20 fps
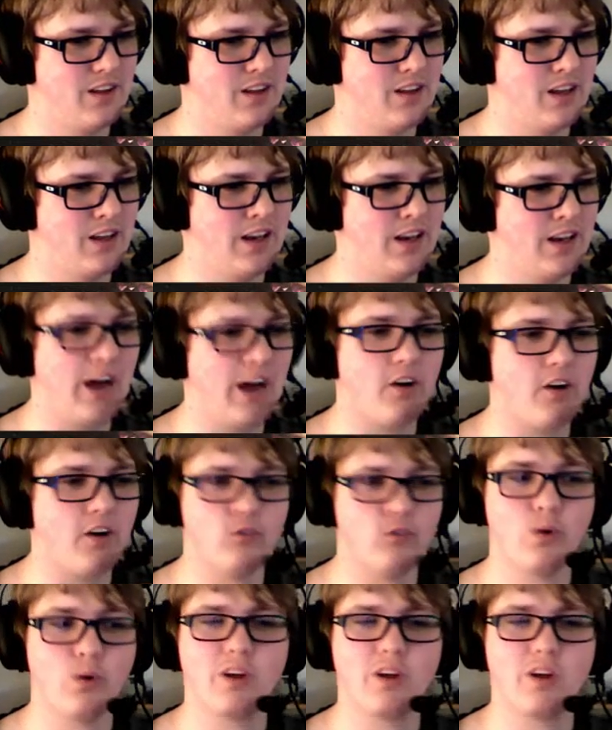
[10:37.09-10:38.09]
And now I'm
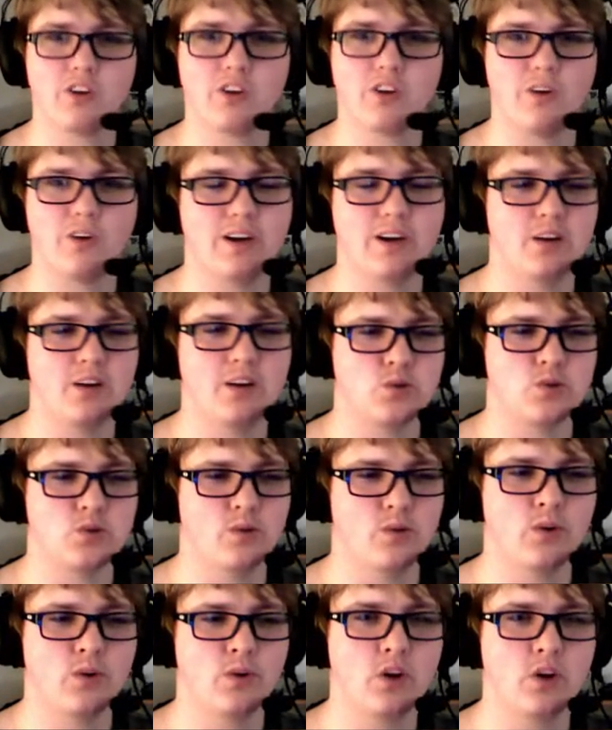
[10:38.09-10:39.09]
really low on health, so
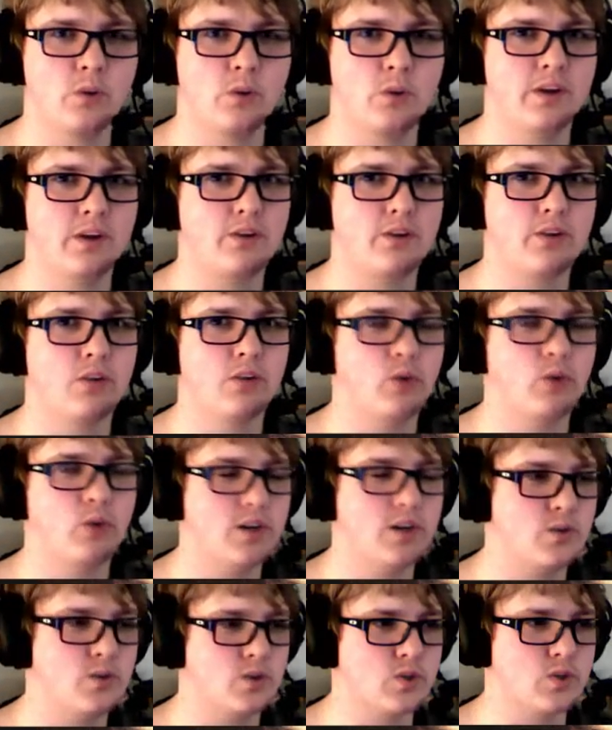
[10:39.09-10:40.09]
I'm really hoping that we can run
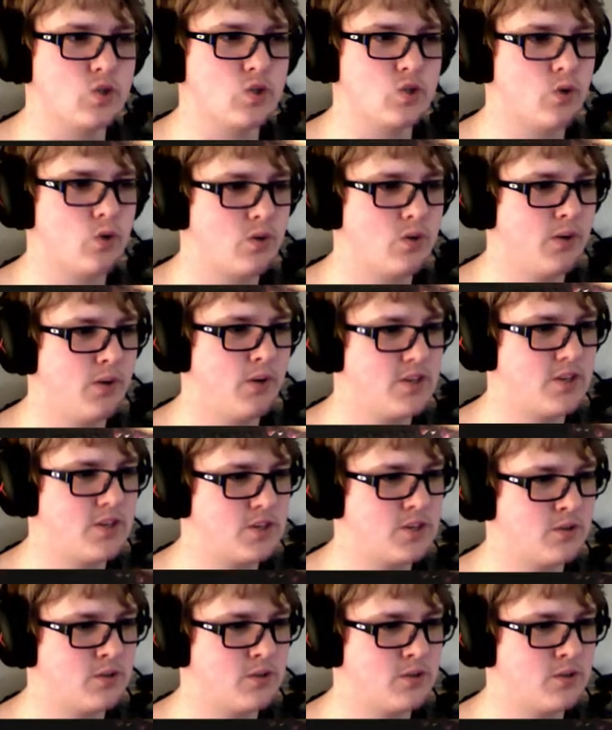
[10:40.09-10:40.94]
into a store pretty soon.